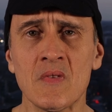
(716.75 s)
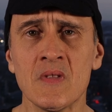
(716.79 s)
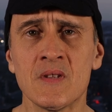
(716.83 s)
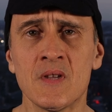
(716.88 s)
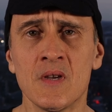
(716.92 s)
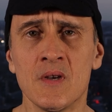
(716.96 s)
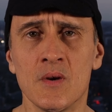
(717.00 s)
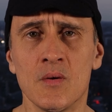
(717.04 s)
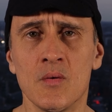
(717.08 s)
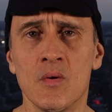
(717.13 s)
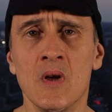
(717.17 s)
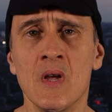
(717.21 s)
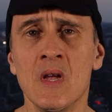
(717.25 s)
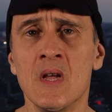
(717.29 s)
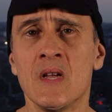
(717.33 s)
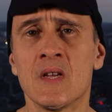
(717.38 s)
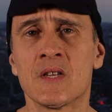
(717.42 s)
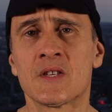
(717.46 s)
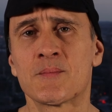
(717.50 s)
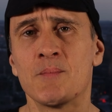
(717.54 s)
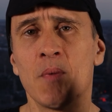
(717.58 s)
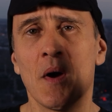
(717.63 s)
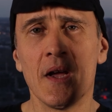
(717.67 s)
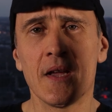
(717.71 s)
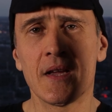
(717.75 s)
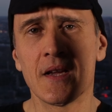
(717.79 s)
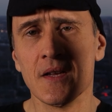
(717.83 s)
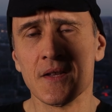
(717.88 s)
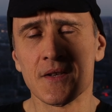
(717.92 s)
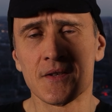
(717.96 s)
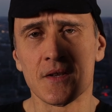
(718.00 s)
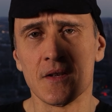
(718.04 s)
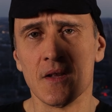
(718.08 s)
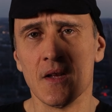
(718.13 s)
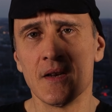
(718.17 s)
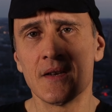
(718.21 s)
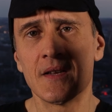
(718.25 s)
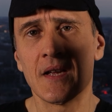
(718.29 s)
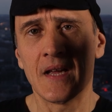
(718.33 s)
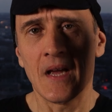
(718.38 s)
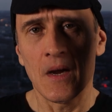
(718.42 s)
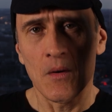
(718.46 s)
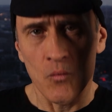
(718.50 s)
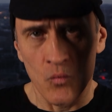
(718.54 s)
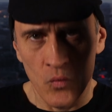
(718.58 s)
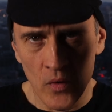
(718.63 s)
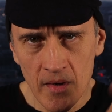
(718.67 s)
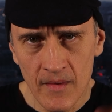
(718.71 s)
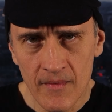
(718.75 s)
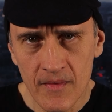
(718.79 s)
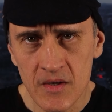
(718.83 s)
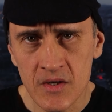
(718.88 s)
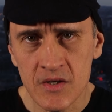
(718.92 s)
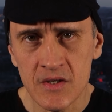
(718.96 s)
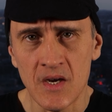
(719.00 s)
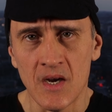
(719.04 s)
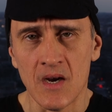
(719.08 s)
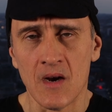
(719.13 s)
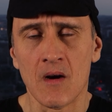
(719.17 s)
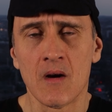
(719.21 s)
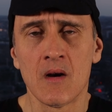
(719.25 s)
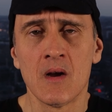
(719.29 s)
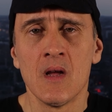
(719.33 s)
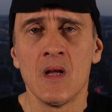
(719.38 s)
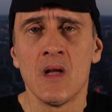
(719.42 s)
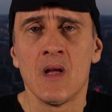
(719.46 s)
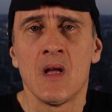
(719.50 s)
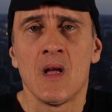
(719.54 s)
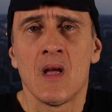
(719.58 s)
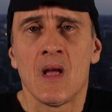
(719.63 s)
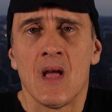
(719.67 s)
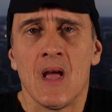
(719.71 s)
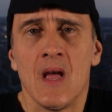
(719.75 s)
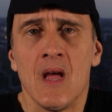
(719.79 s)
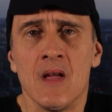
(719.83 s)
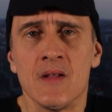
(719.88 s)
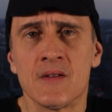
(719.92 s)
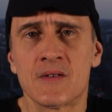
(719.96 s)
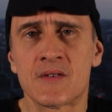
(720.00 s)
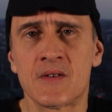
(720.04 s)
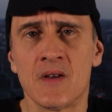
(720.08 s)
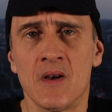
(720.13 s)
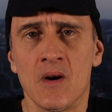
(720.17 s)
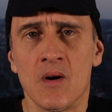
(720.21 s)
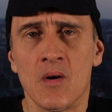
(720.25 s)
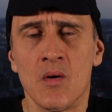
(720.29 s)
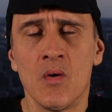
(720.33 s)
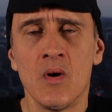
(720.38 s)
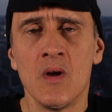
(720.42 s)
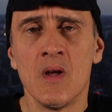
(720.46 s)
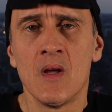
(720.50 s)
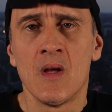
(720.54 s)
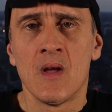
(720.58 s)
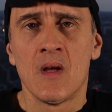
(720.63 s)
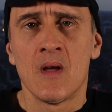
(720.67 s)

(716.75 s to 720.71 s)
to spike insulin, to get rid of the sugar. And so